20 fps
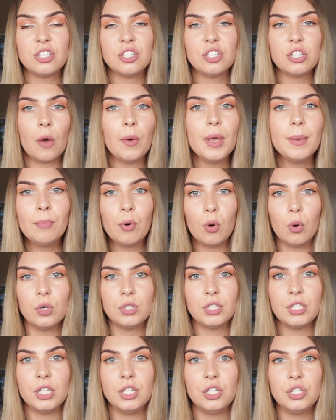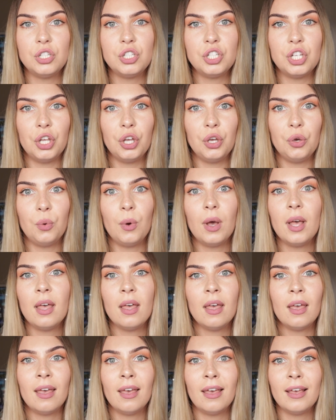so important to
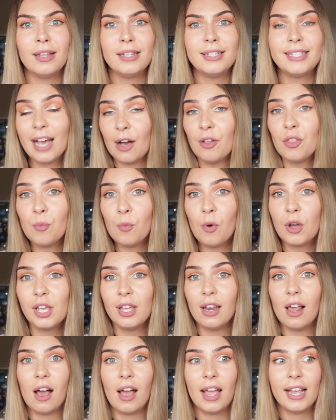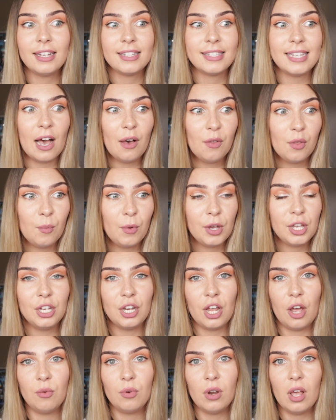tell them what you like, tell them what you
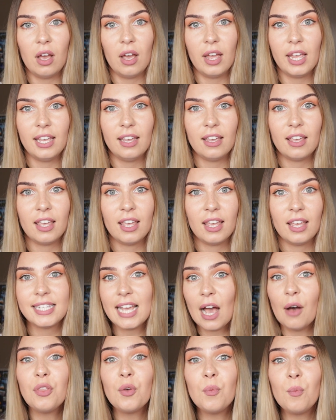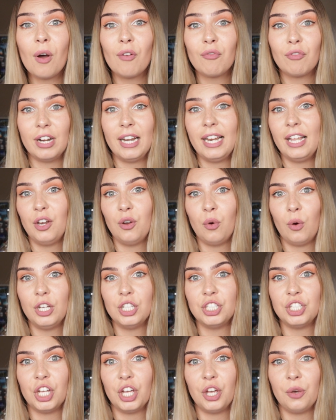don't like, tell them what really
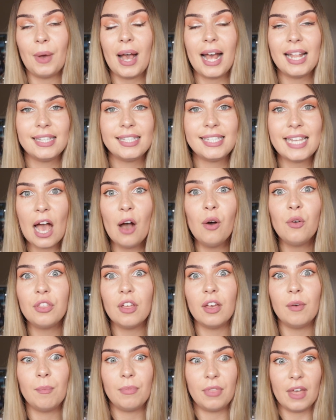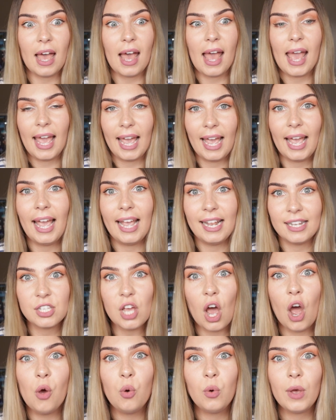annoys you, and tell them that it's
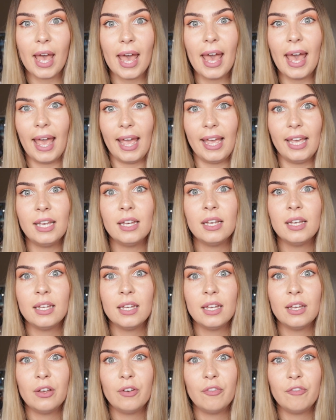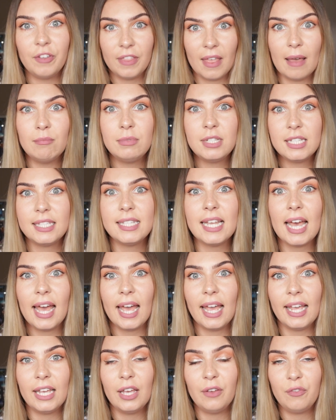okay for them to
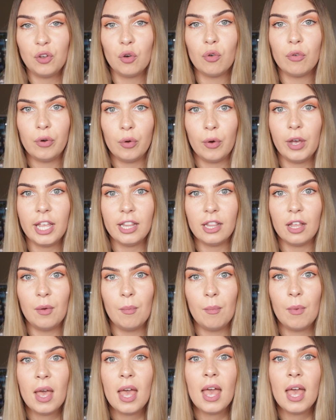say if you're annoying them,